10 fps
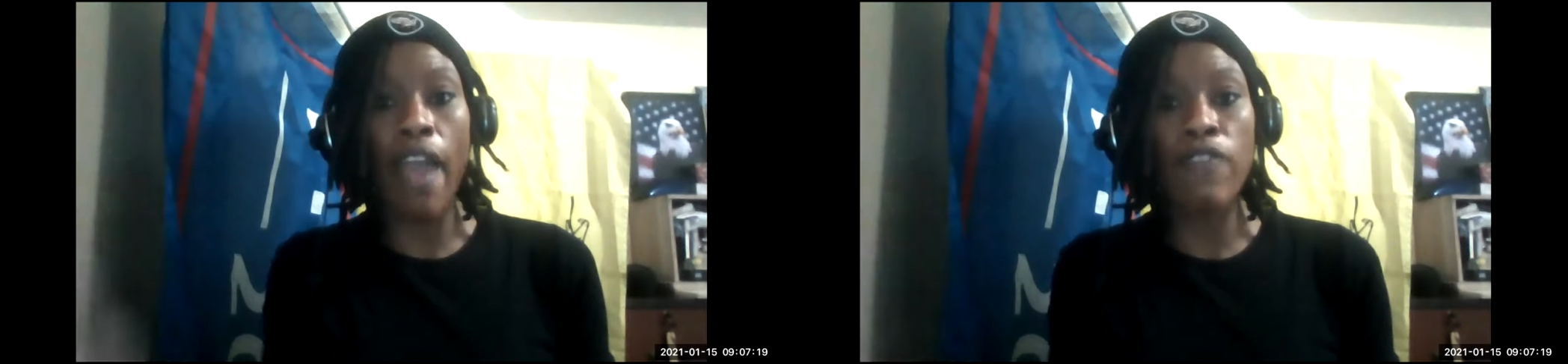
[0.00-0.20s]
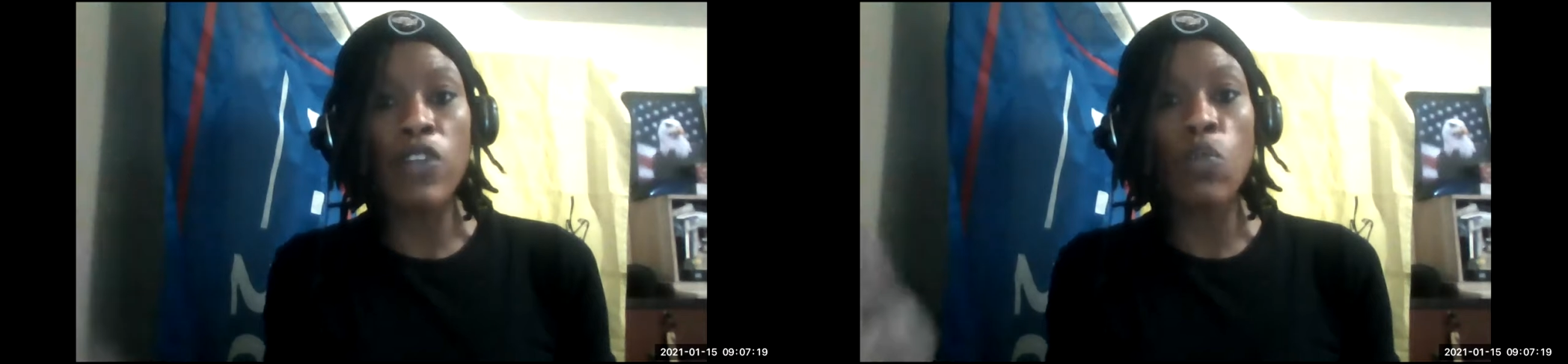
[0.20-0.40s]

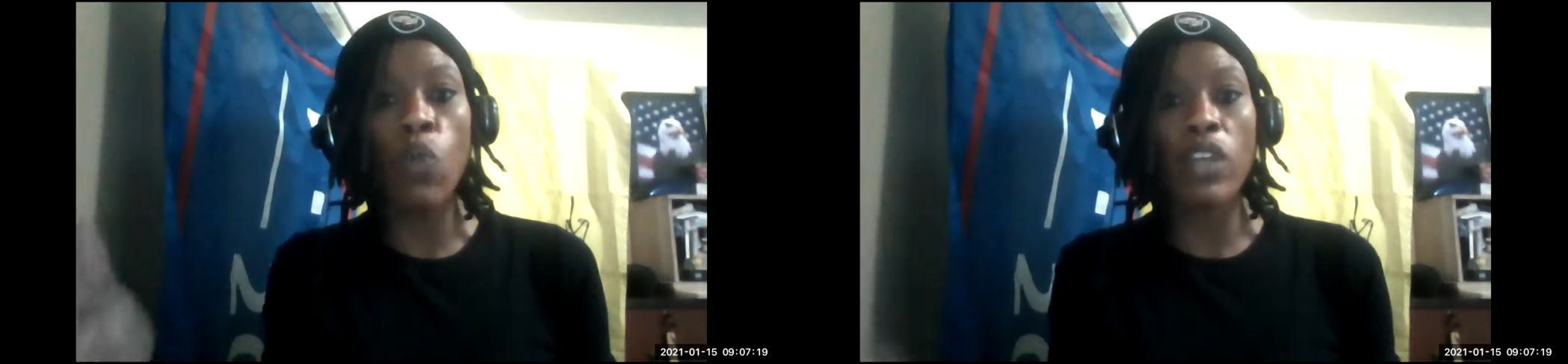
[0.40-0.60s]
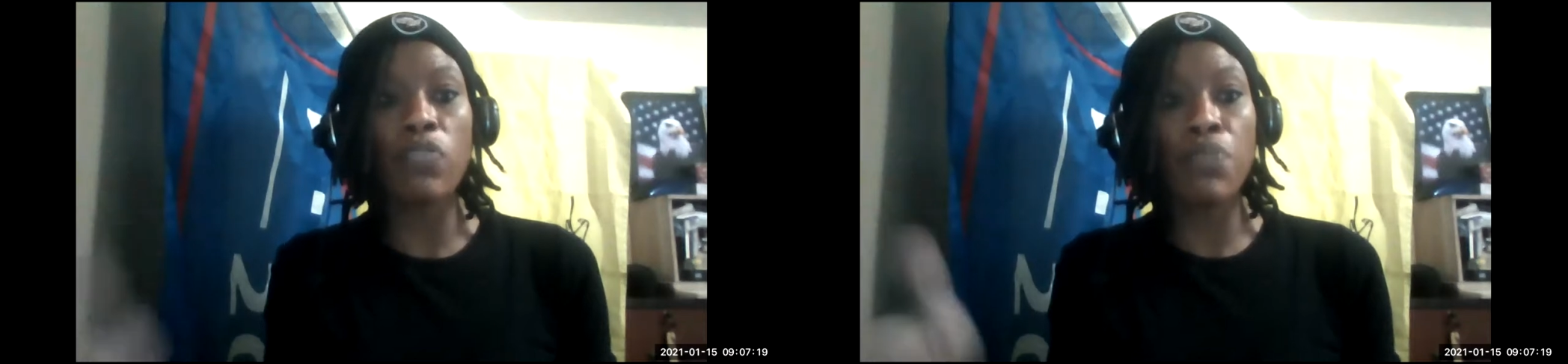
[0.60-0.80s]
every
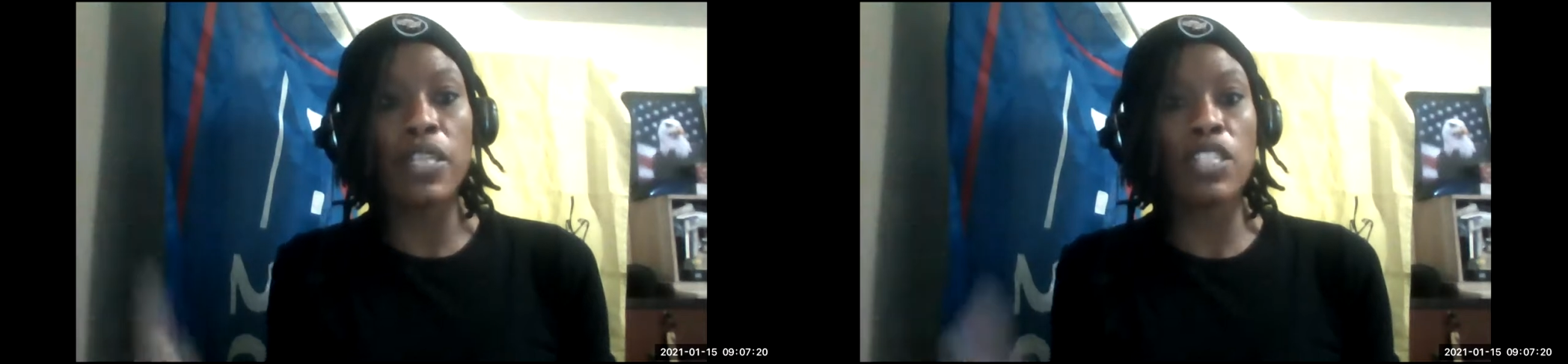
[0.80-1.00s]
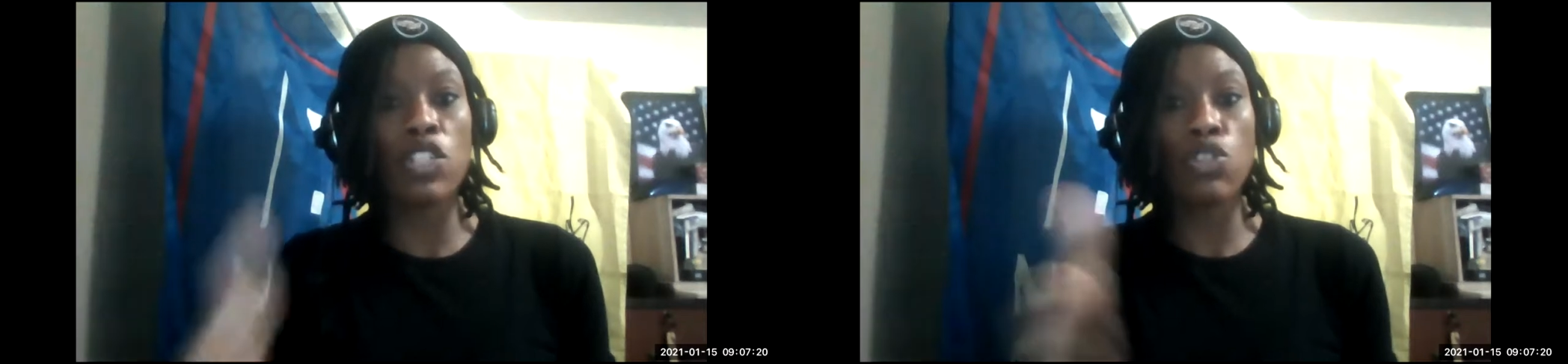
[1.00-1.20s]
one of
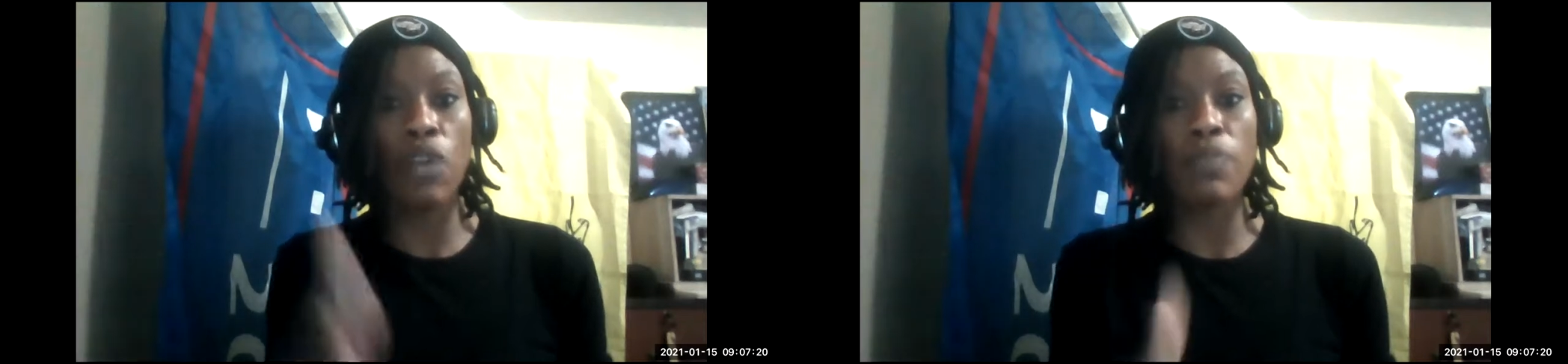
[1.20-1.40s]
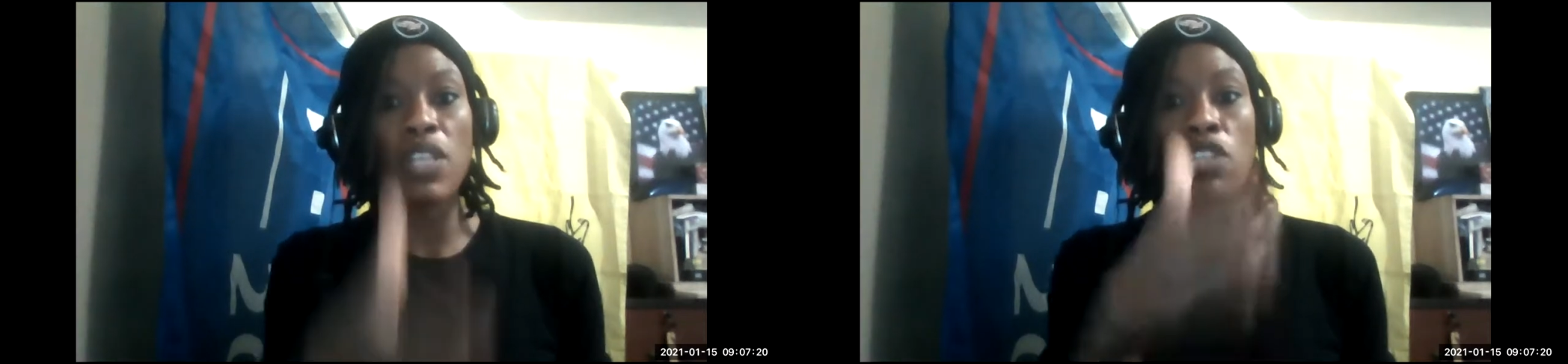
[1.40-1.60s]
President
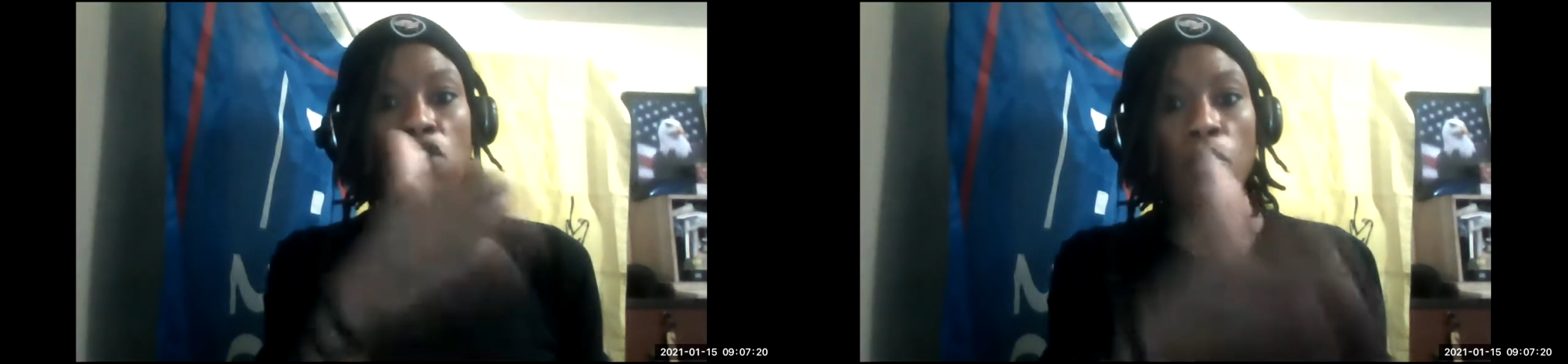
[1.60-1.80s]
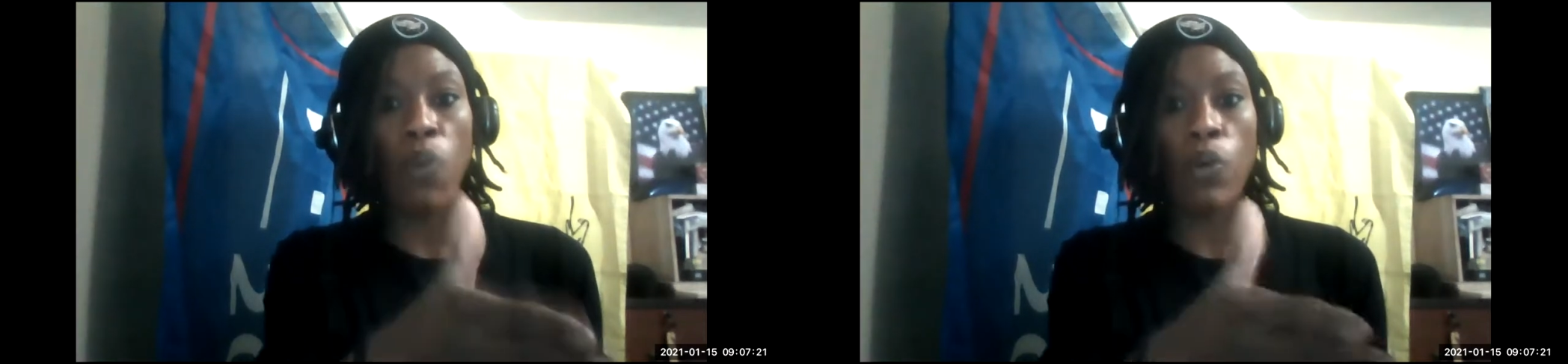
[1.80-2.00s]
Trump's
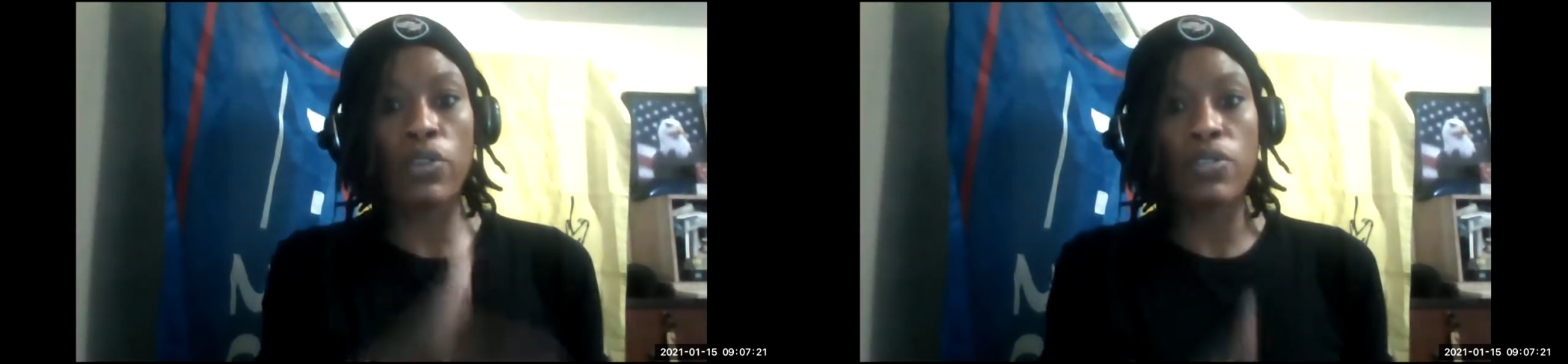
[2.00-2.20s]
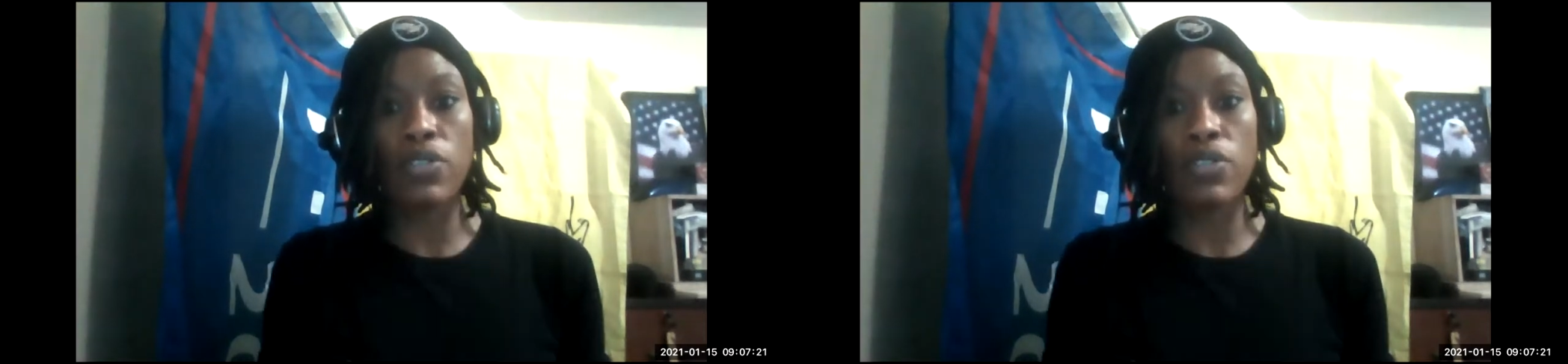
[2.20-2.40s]

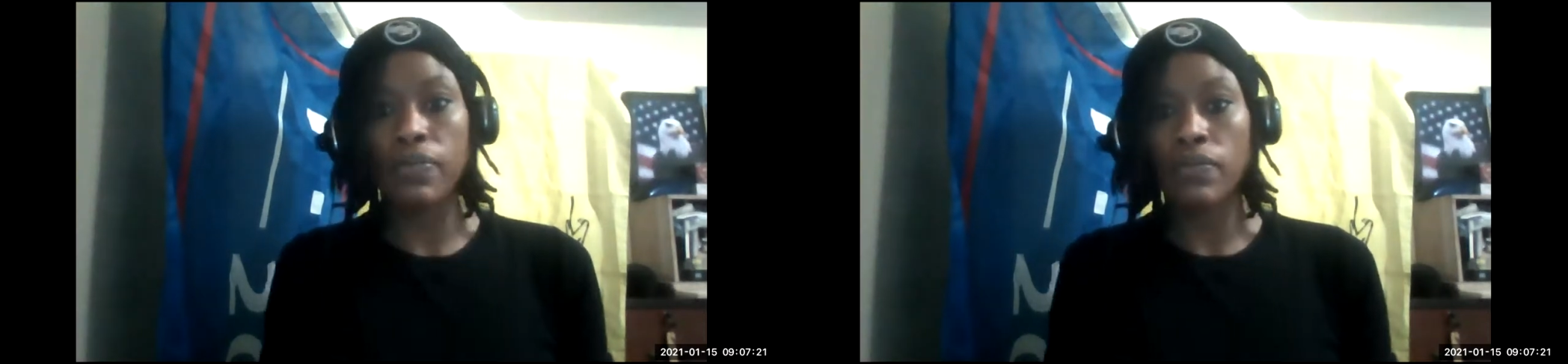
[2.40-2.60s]
supporters.